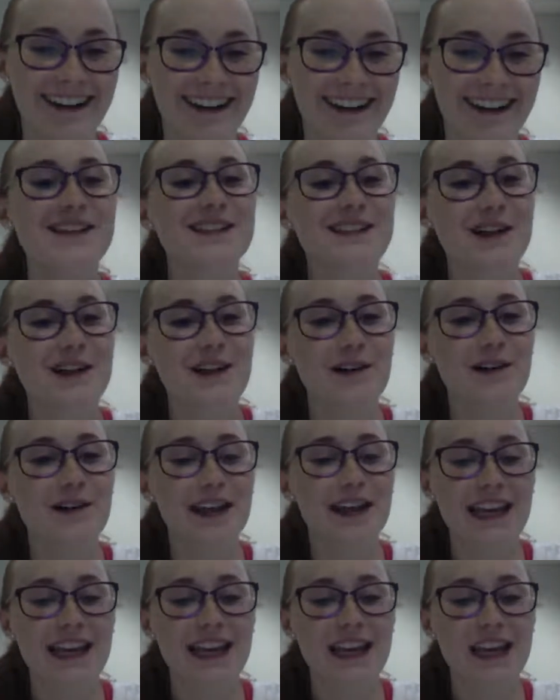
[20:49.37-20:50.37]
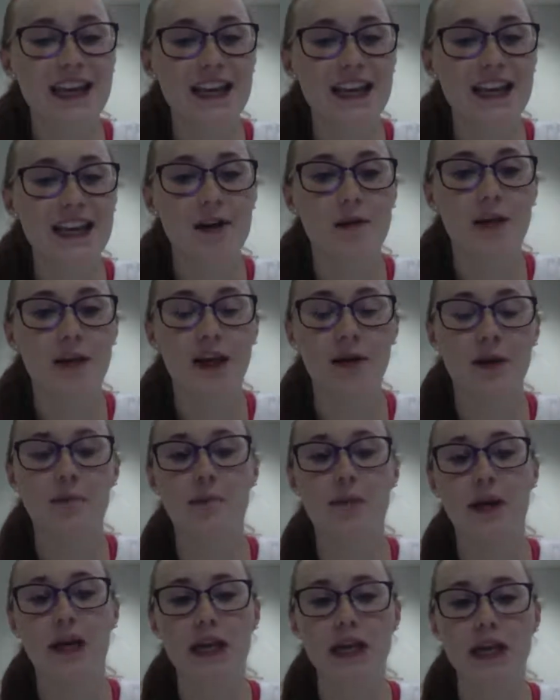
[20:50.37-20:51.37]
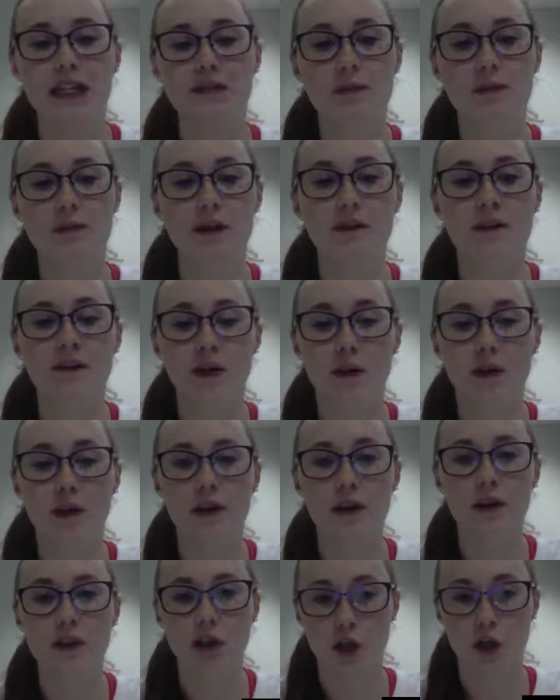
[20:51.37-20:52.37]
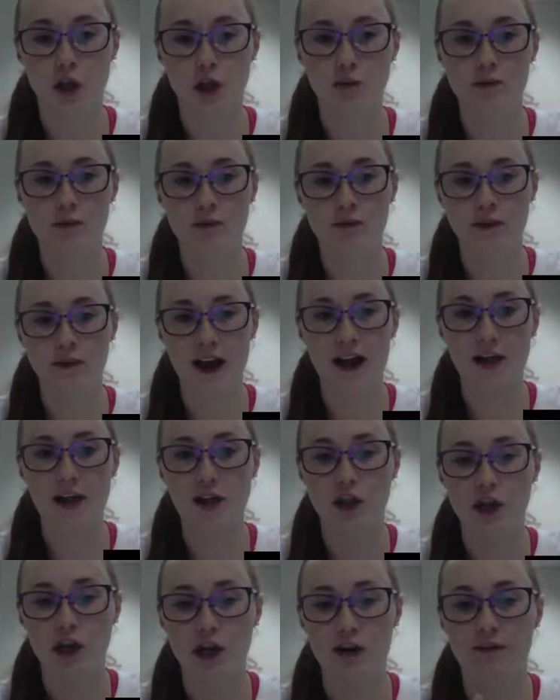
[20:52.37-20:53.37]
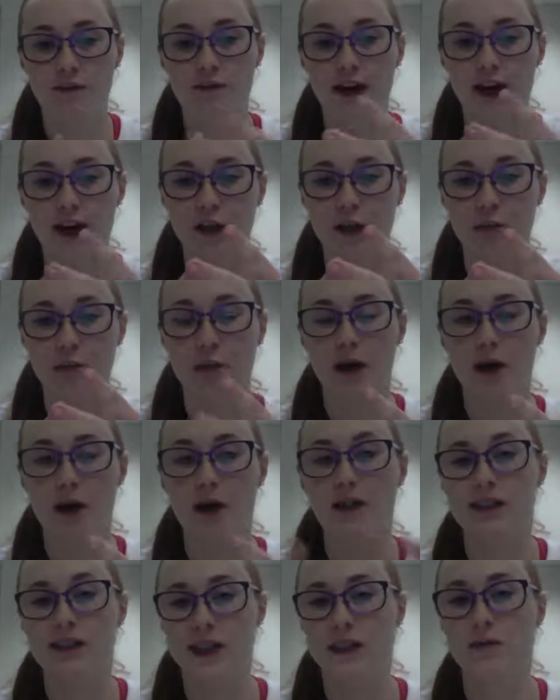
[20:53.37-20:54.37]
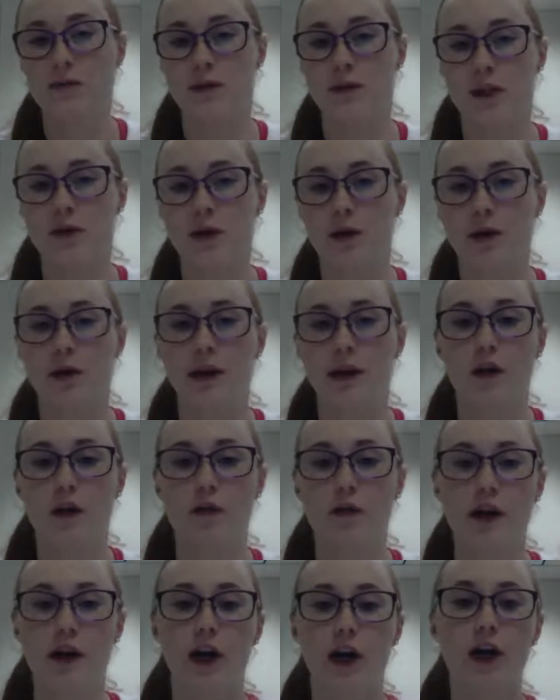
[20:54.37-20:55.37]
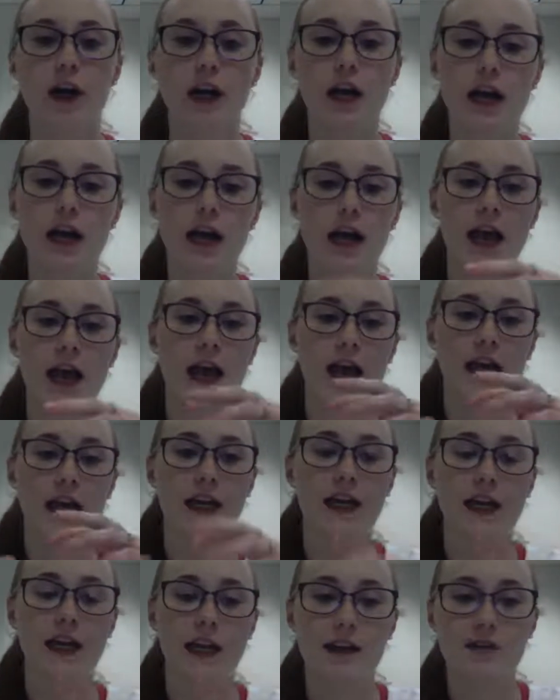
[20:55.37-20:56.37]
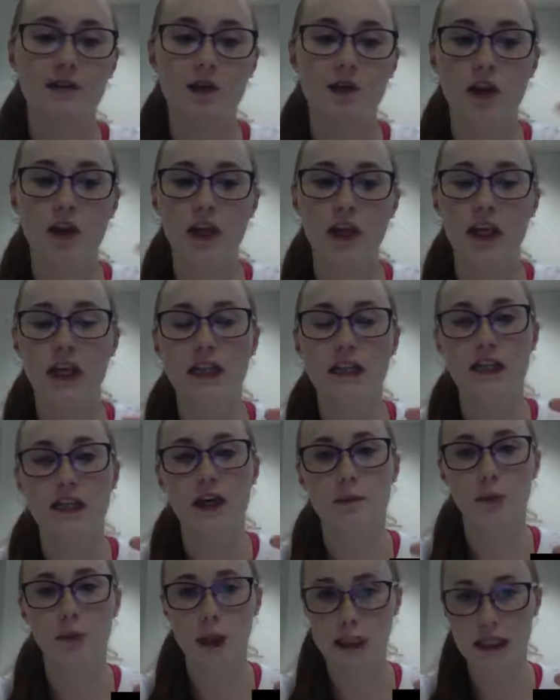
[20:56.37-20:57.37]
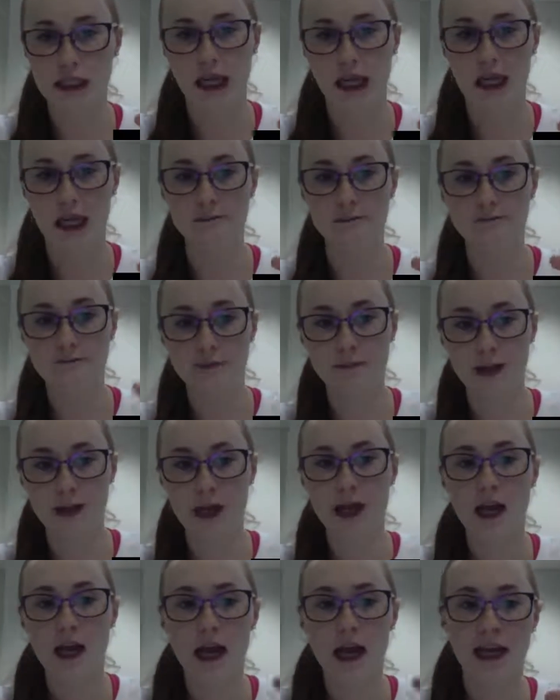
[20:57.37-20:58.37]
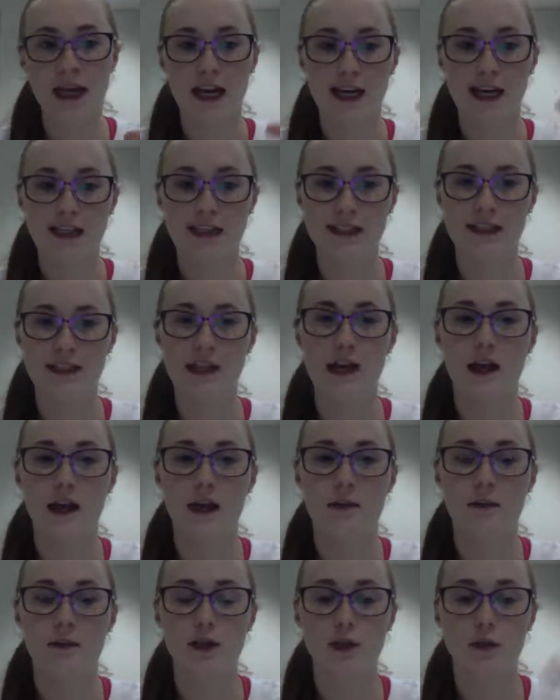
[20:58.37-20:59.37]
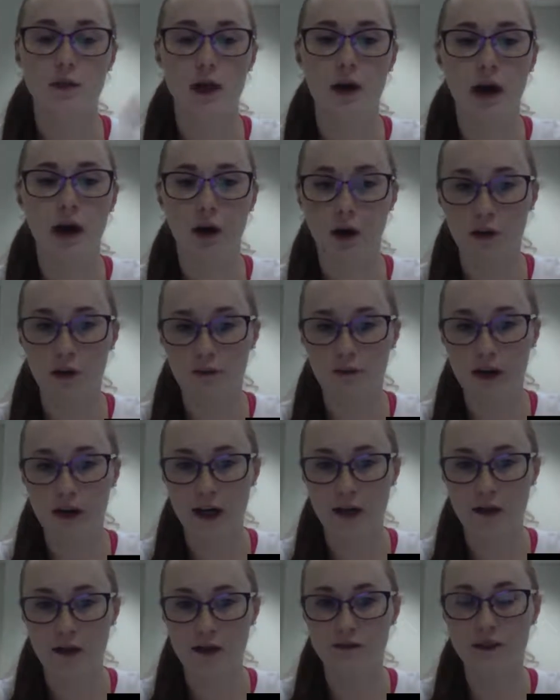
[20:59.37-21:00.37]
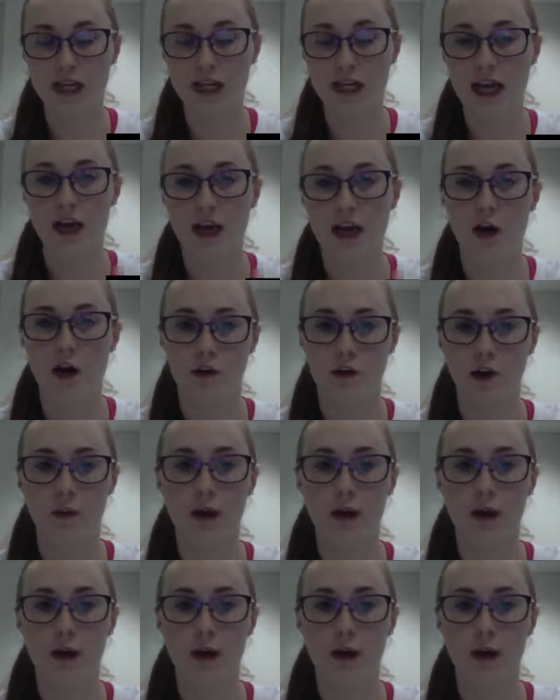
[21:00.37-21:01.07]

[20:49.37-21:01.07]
so he like begins by reviewing the terms factor and factor pair, because that's what they were going over. And he gives all the kids the number 10 and asks them to write all the factors of 10 on their